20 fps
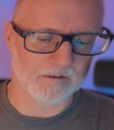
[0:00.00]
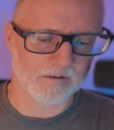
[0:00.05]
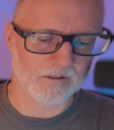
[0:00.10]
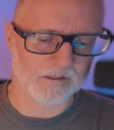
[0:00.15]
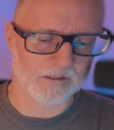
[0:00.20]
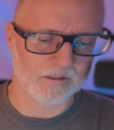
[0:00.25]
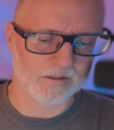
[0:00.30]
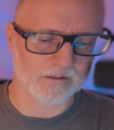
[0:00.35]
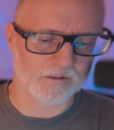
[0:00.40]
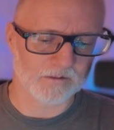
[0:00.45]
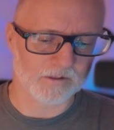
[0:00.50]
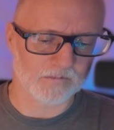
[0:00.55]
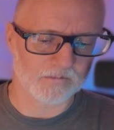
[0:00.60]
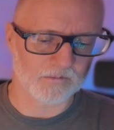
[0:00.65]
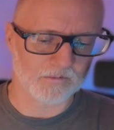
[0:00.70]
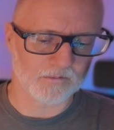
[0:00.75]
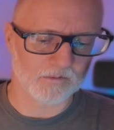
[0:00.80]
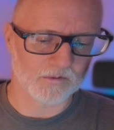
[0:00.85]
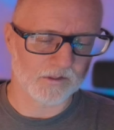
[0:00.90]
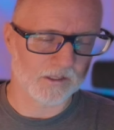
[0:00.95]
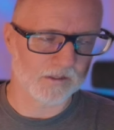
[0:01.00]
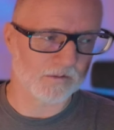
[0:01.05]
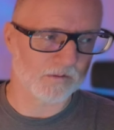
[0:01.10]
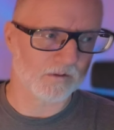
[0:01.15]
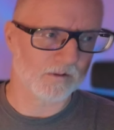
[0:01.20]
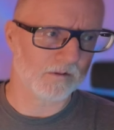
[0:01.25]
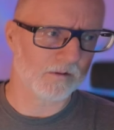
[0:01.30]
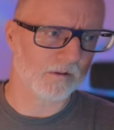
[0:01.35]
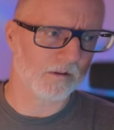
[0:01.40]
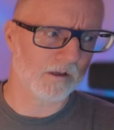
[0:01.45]
and you do that for four. That's the,
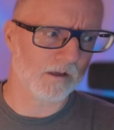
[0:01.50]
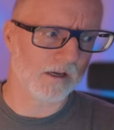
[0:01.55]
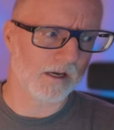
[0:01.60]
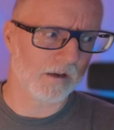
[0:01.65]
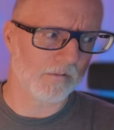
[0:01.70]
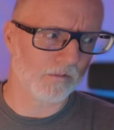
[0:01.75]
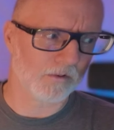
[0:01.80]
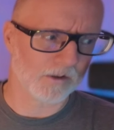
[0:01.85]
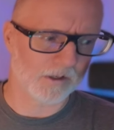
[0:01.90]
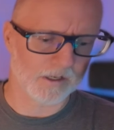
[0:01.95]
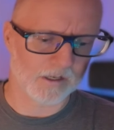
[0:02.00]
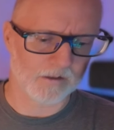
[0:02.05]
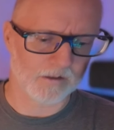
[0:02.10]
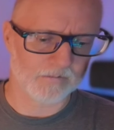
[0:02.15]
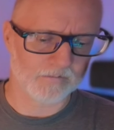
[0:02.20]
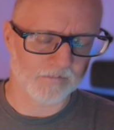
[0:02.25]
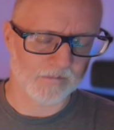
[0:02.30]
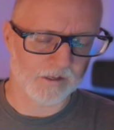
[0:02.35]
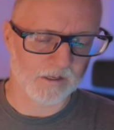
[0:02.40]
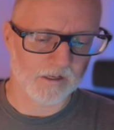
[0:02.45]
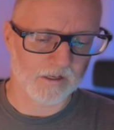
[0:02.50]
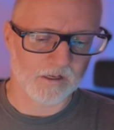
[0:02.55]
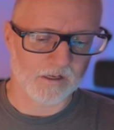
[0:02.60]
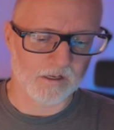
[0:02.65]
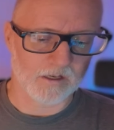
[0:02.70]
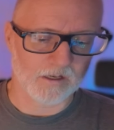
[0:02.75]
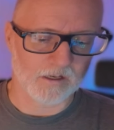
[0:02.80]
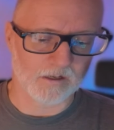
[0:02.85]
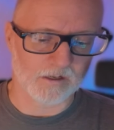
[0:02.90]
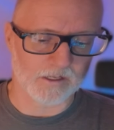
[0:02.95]
the ab workout.
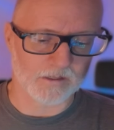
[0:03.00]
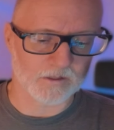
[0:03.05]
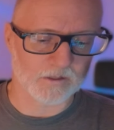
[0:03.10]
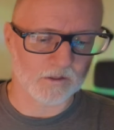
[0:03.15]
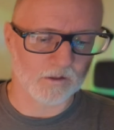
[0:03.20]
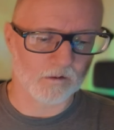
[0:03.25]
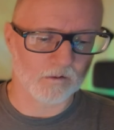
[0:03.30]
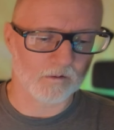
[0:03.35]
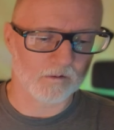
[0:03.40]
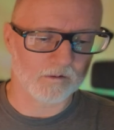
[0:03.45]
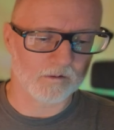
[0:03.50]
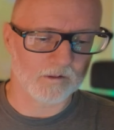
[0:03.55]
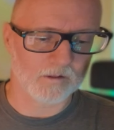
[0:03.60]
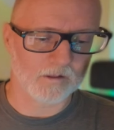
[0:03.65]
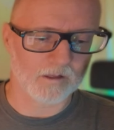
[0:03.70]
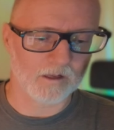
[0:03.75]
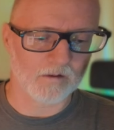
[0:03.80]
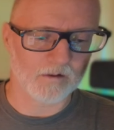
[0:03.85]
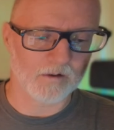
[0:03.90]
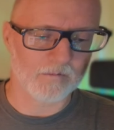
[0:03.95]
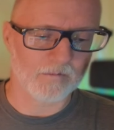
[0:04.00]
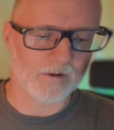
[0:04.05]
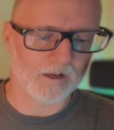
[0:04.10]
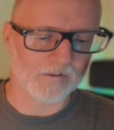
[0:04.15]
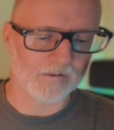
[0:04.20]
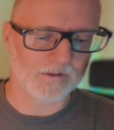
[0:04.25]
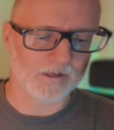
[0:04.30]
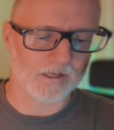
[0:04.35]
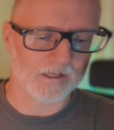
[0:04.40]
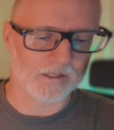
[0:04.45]
Okay, so the other
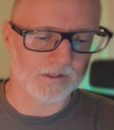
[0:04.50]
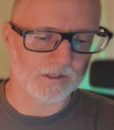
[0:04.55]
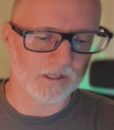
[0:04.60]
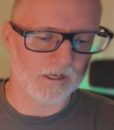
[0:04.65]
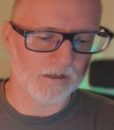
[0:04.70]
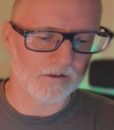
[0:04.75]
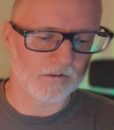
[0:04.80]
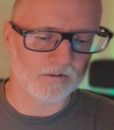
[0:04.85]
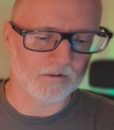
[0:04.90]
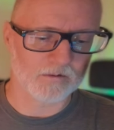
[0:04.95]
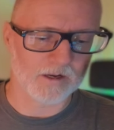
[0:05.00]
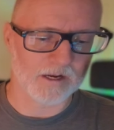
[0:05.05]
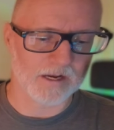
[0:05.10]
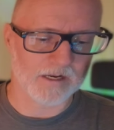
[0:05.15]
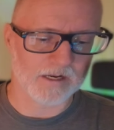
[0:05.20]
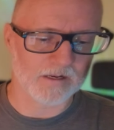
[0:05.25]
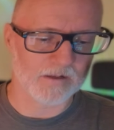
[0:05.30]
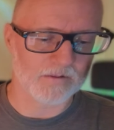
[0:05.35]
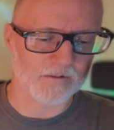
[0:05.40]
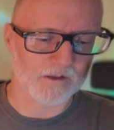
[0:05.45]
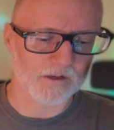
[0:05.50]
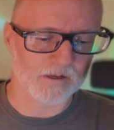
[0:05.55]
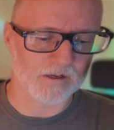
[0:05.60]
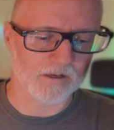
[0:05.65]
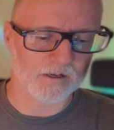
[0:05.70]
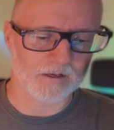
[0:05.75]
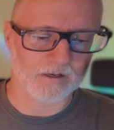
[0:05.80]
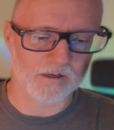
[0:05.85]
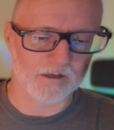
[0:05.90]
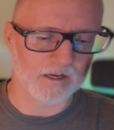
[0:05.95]
modification, I don't do
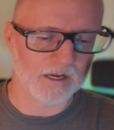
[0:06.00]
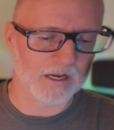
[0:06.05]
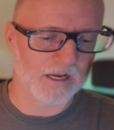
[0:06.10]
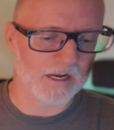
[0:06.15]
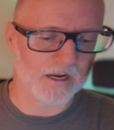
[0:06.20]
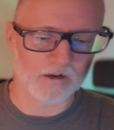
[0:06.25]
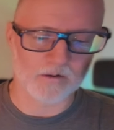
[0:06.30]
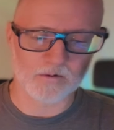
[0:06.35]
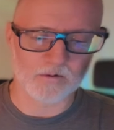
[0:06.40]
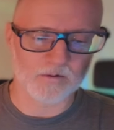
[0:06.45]
anything. Eh, I don't do